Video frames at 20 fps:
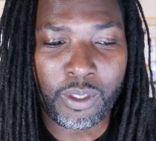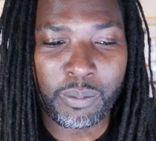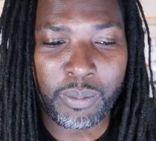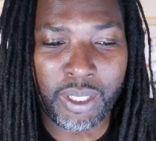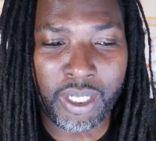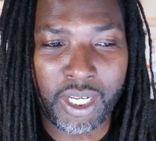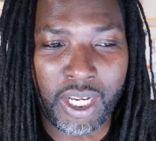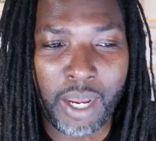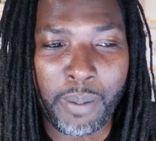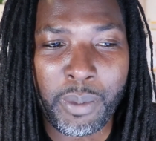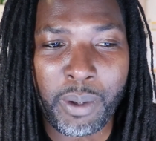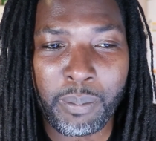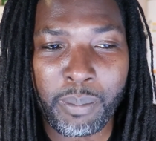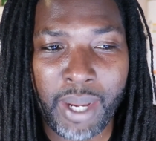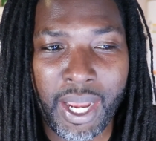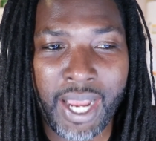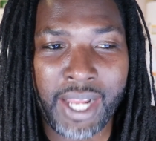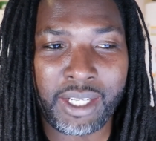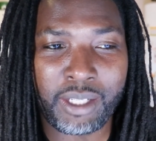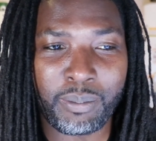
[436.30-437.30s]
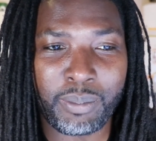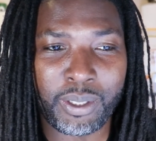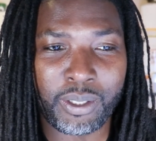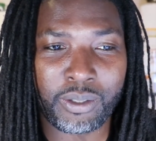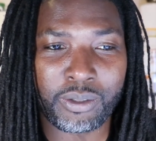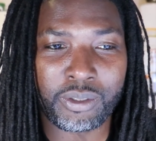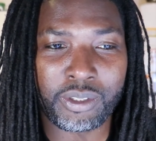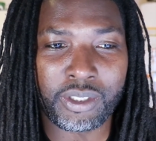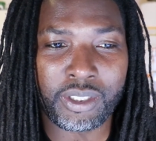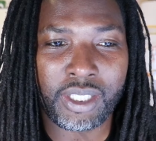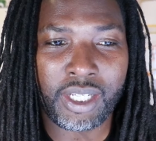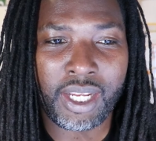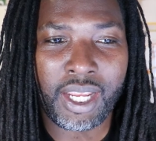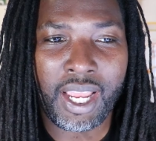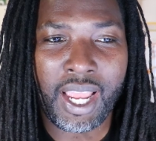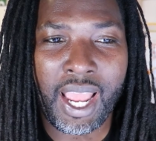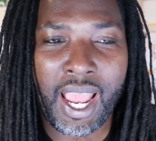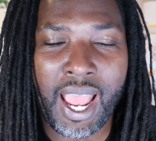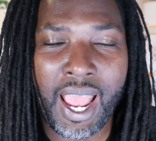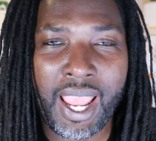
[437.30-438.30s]
become a bodybuilder,
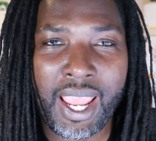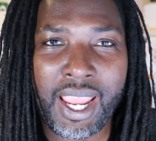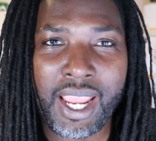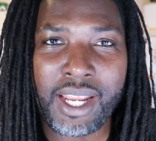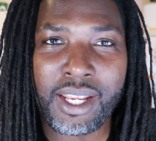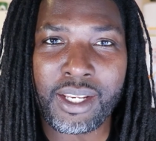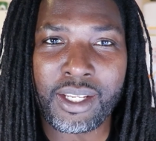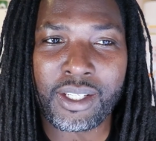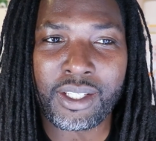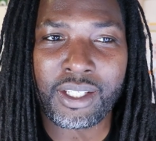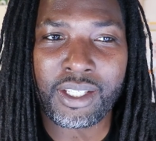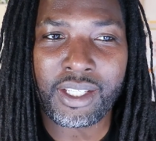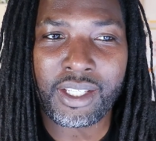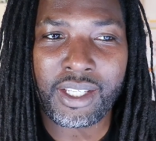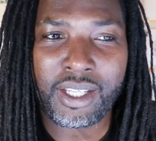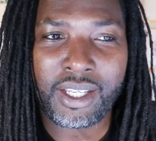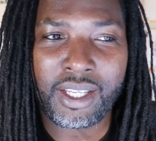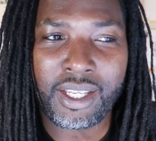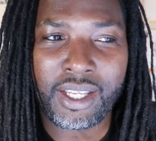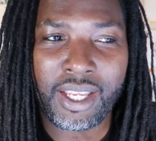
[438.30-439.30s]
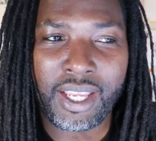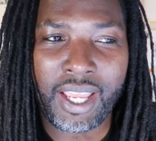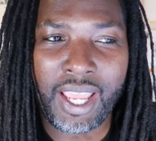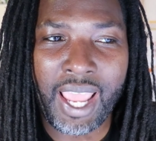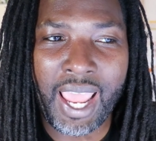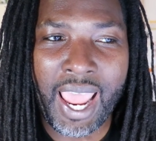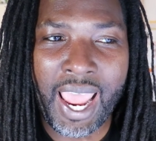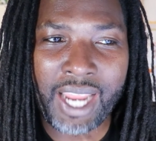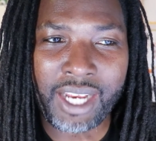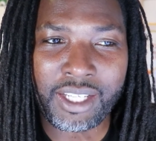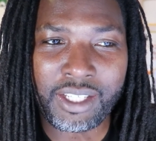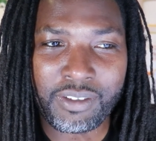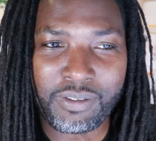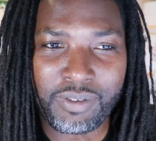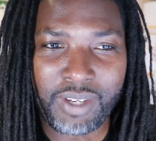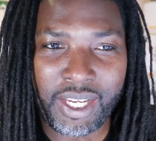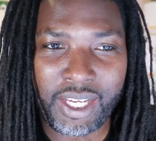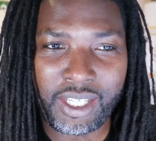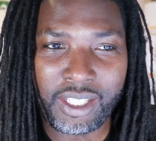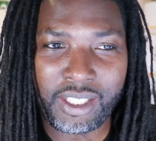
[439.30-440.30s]
I had to
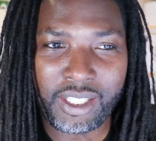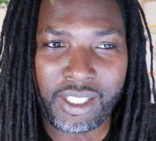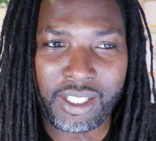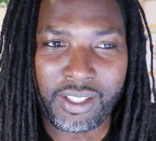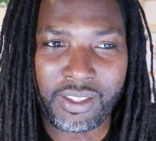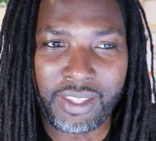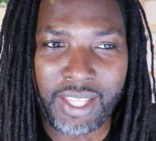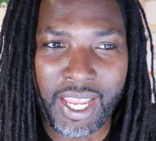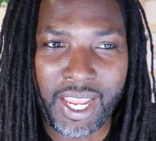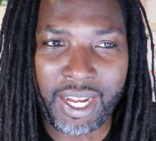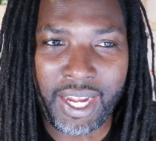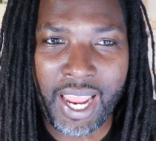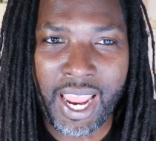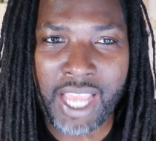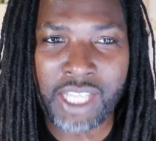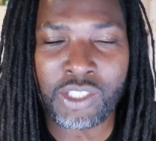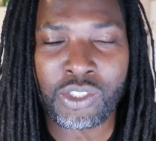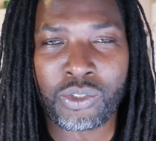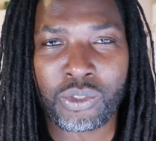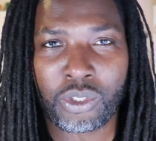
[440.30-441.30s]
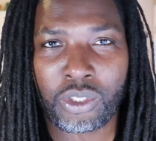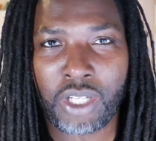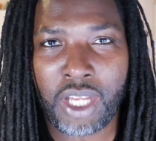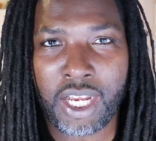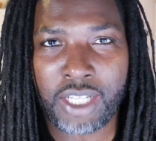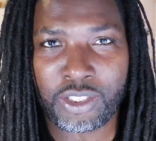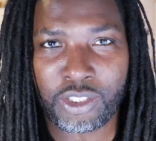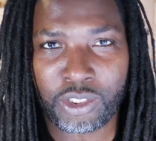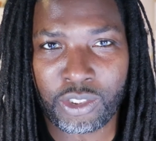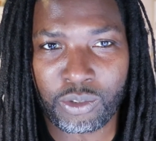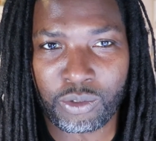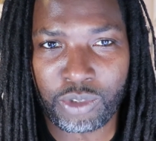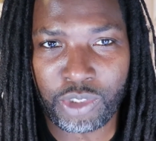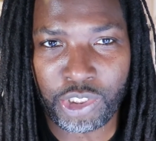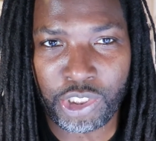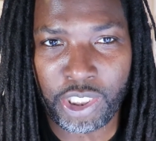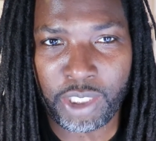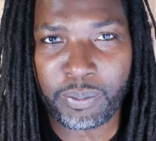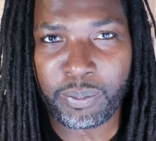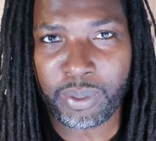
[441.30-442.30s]
activate that astrological
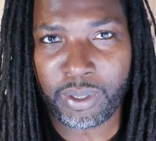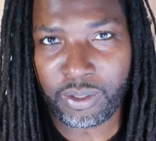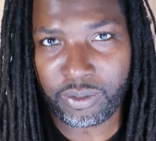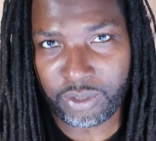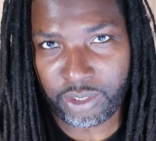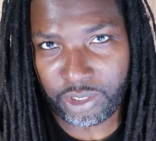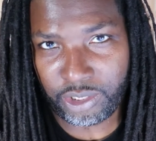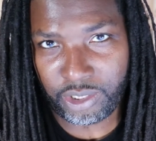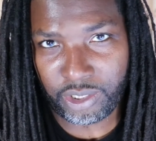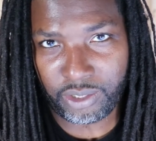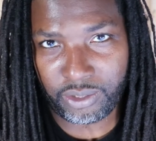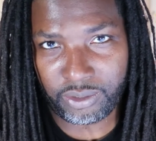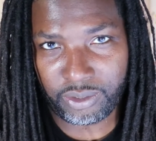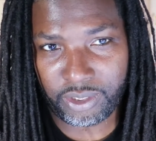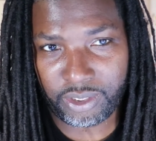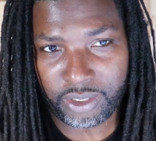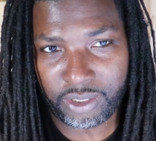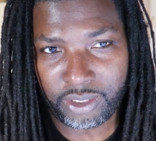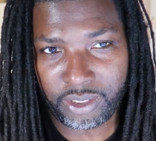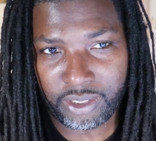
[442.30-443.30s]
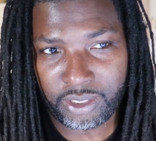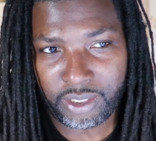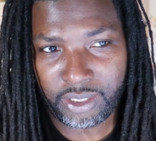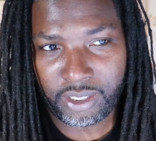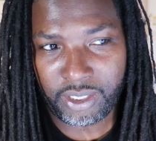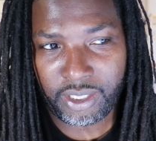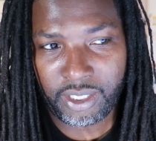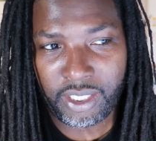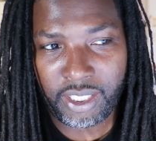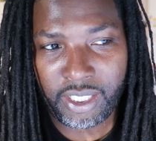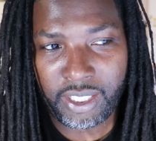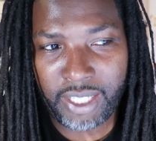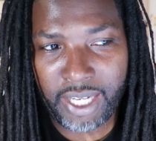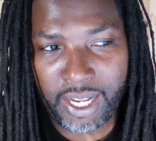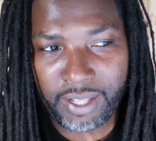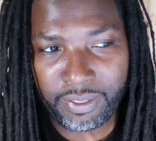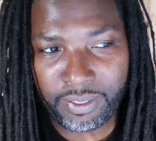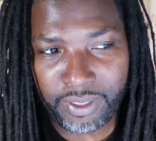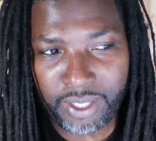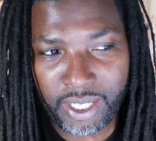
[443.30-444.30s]
chip on the shoulder.
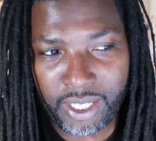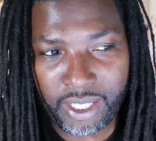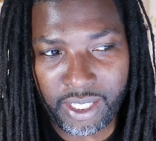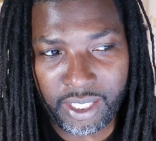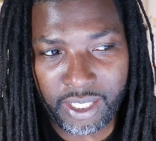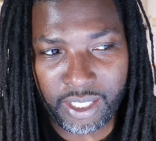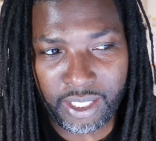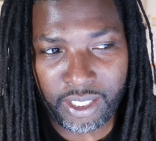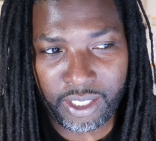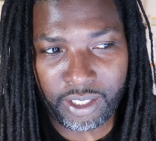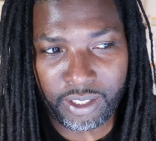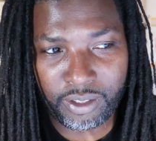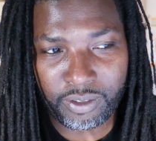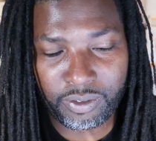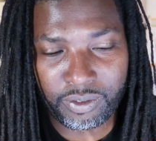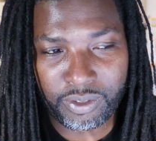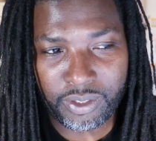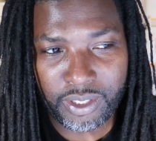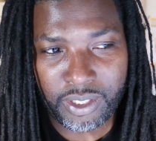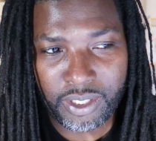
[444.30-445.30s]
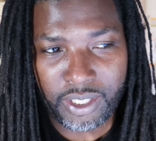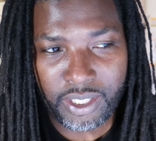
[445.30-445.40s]
That thing of,